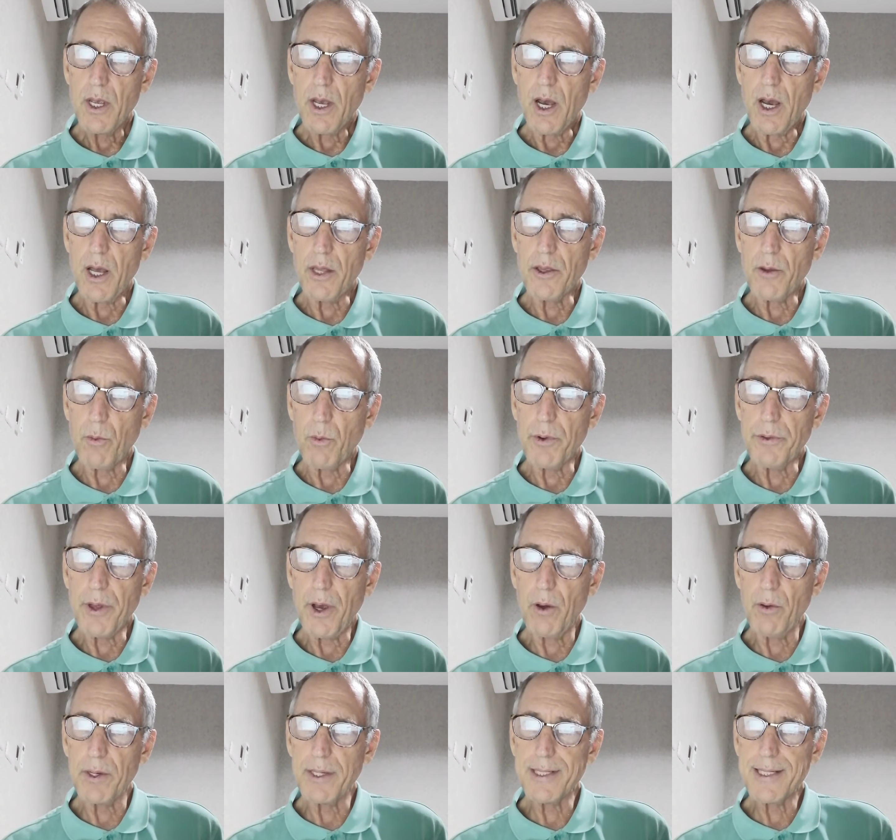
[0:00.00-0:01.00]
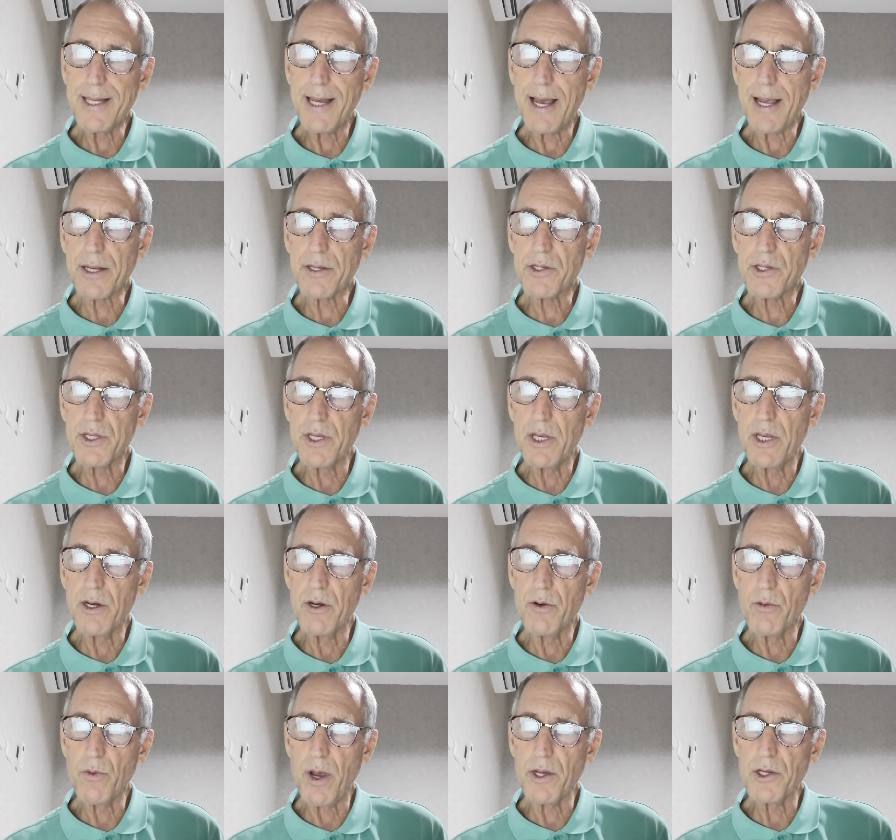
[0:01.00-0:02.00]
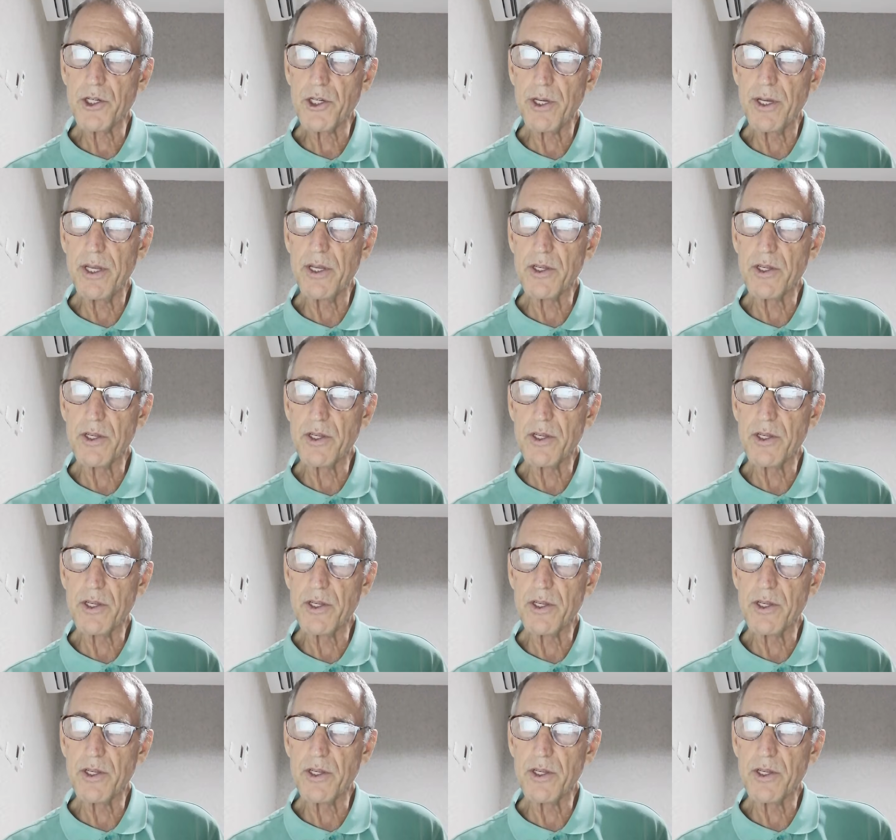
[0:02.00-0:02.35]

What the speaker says: The withholding tax in Russia